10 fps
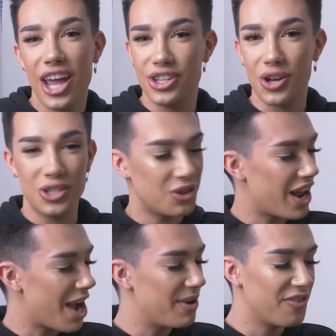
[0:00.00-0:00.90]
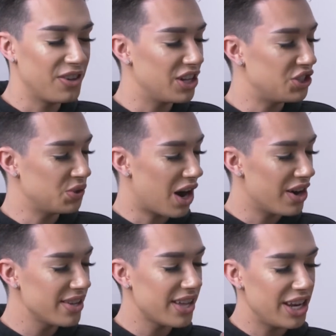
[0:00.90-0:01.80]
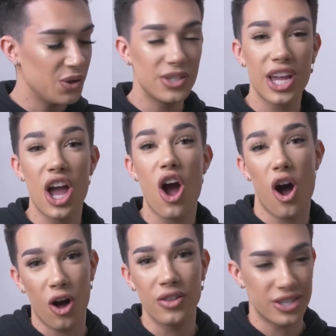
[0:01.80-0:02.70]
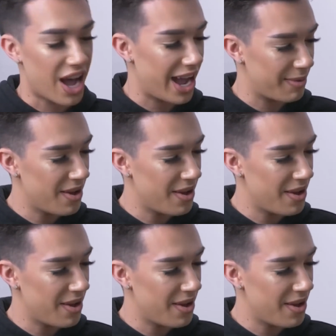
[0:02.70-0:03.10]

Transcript: it shows you that I'm definitely a true artist and using it all the time.